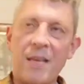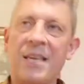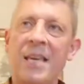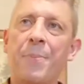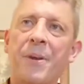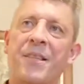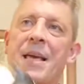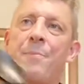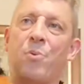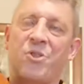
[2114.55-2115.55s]
keeping the
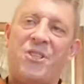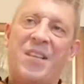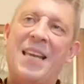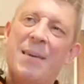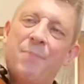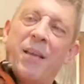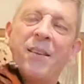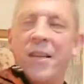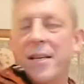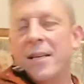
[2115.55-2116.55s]
tempo steady, but
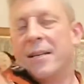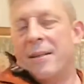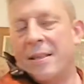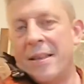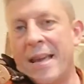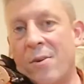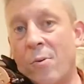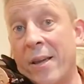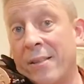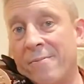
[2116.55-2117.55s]
nae
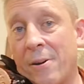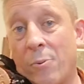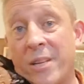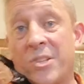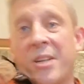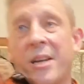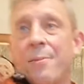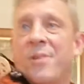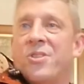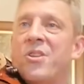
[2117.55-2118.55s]
quite what I would describe
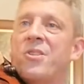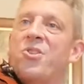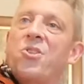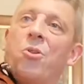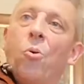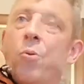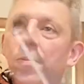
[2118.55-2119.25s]
as slow.